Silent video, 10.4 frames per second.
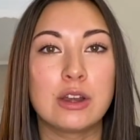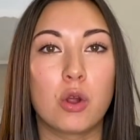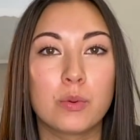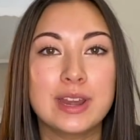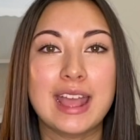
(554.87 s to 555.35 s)

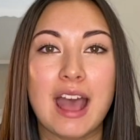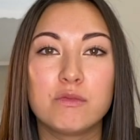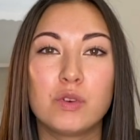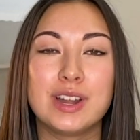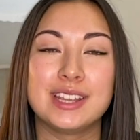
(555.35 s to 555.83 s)
already have
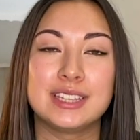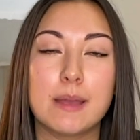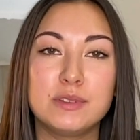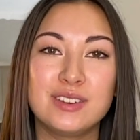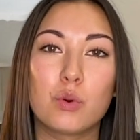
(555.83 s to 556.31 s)
one
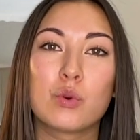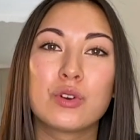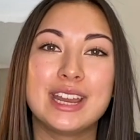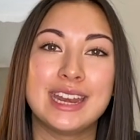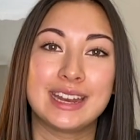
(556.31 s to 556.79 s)
accepted or
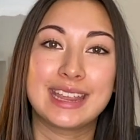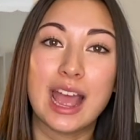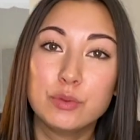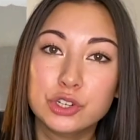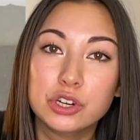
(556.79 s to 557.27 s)

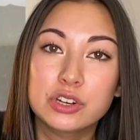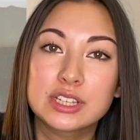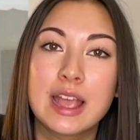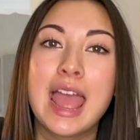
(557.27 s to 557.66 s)
encounters,